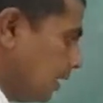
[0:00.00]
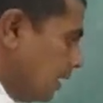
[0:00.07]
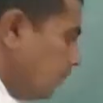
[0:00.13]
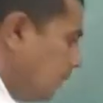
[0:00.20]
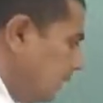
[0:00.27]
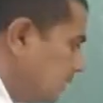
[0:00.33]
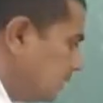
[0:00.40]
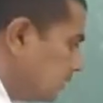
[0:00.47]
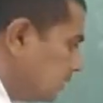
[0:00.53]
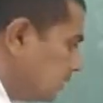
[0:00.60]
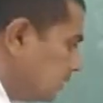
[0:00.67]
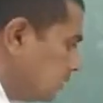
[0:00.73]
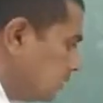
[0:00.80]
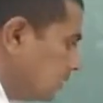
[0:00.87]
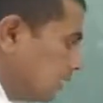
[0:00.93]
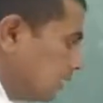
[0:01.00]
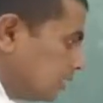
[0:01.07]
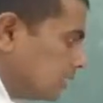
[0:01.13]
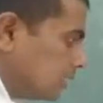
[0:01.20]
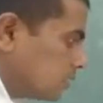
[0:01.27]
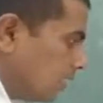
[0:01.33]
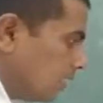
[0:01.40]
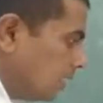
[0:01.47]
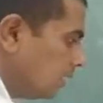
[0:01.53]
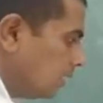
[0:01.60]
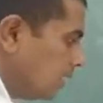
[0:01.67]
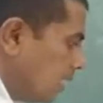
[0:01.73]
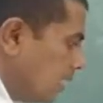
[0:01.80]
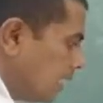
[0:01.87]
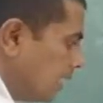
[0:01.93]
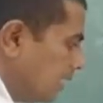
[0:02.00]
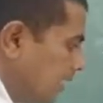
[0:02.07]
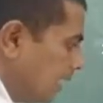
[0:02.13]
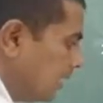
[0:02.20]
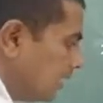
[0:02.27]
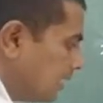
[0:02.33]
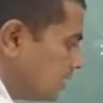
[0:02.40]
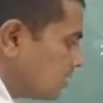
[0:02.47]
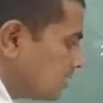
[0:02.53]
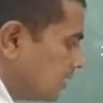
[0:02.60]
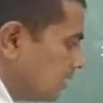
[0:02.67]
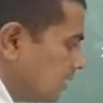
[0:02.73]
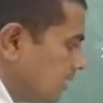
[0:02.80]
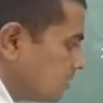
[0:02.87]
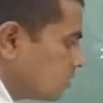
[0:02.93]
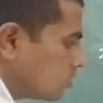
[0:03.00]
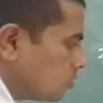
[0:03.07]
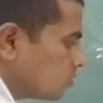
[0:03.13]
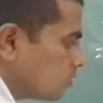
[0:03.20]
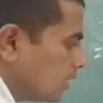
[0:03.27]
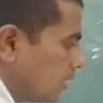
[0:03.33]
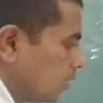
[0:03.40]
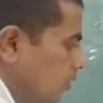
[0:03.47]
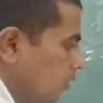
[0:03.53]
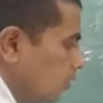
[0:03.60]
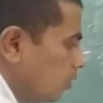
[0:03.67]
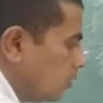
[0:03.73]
limit this one delta z tends to 0